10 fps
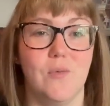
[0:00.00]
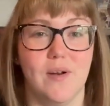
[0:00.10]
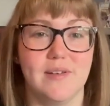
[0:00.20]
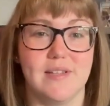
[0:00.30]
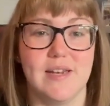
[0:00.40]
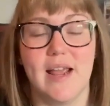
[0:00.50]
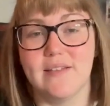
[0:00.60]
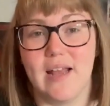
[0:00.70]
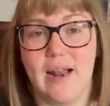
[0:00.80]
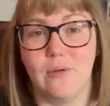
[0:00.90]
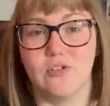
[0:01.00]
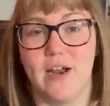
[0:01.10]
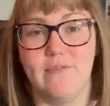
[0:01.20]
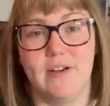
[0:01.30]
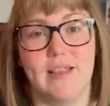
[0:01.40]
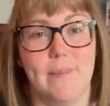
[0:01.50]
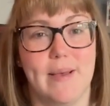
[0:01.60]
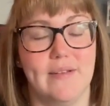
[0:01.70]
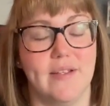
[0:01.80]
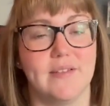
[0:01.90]
want to see next, and I will try and read their
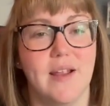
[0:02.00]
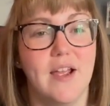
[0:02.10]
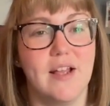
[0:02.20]
backlist.